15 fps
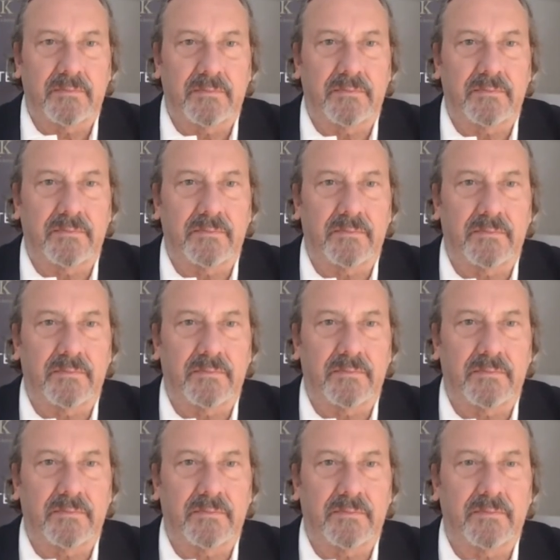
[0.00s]

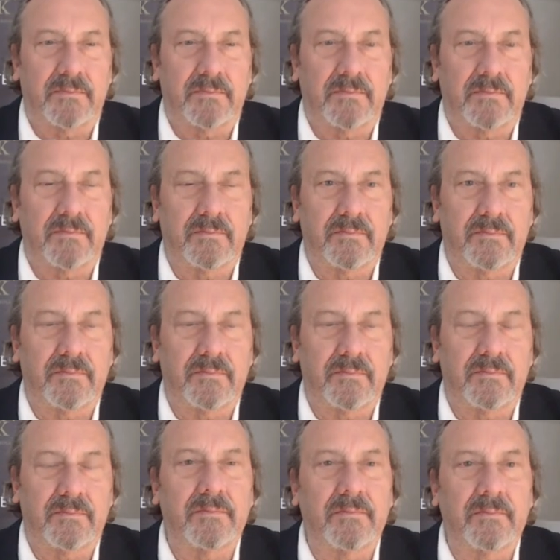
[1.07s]

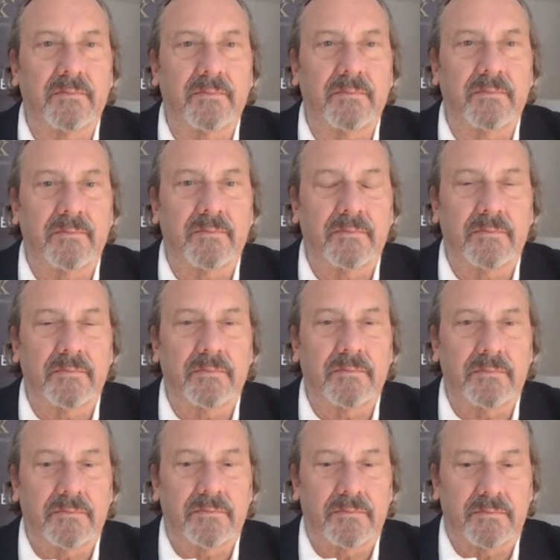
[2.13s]

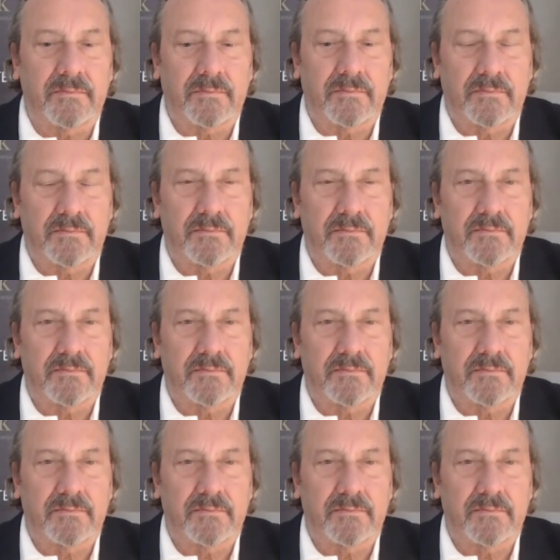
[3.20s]
[no speech]